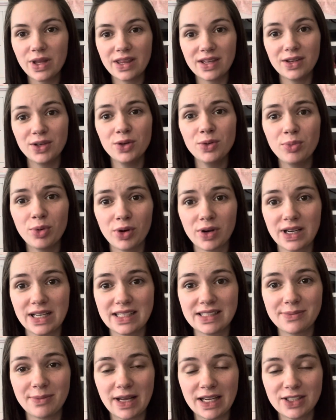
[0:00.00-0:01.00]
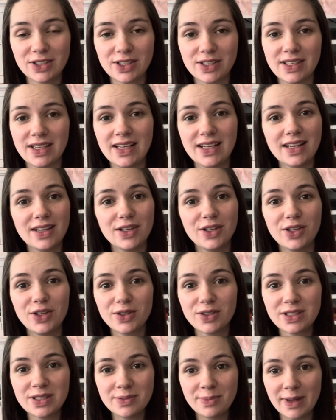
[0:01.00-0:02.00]
a newborn especially,
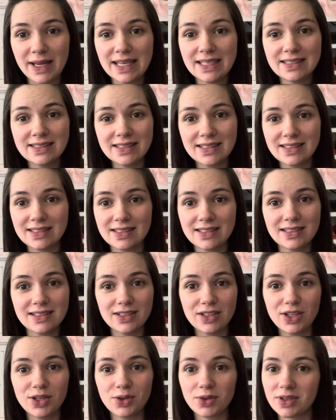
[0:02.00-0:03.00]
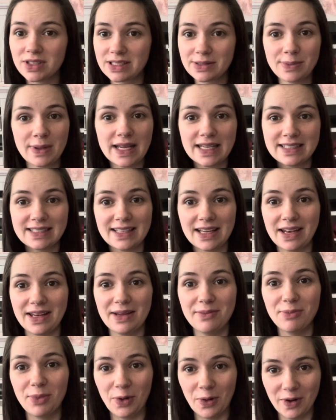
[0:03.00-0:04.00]
your space isn't your space
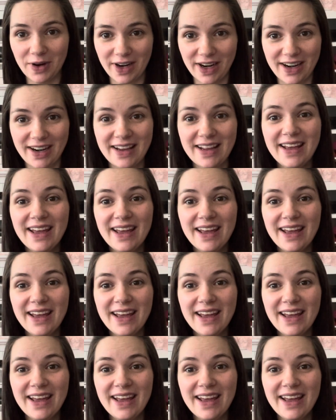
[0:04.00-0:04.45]
anymore.